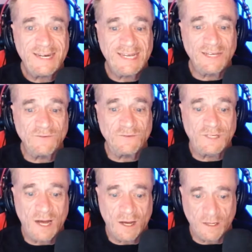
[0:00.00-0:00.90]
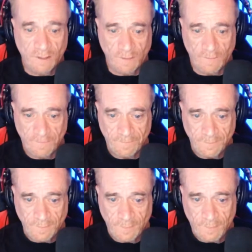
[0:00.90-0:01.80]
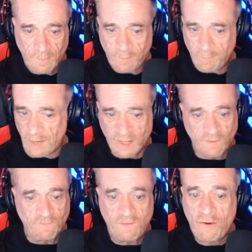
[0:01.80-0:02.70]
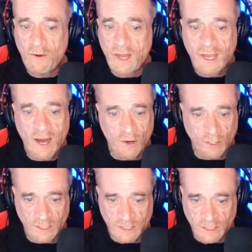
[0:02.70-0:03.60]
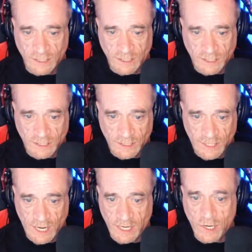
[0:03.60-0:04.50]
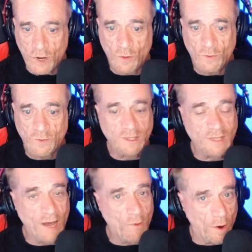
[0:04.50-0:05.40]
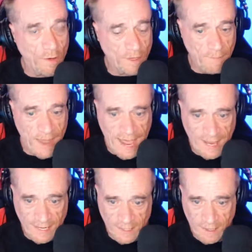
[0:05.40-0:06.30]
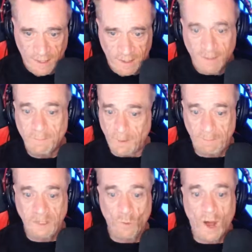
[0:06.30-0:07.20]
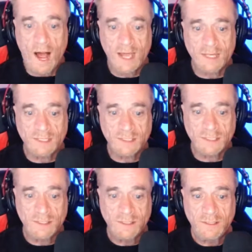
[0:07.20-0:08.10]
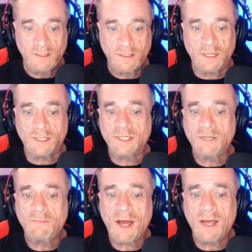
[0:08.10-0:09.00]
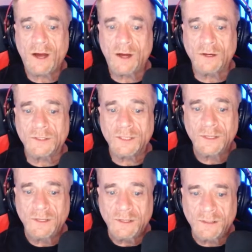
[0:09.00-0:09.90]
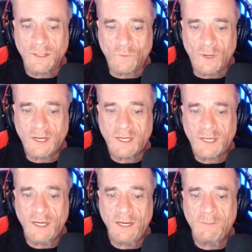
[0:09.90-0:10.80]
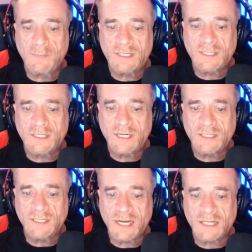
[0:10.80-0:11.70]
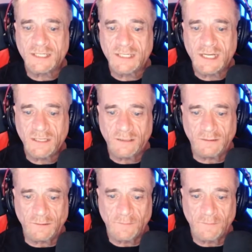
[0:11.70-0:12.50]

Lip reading: give tongue. By the very carelessness they know that thou art a man. But be wise. It is in my heart that when Aquila misses his next kill,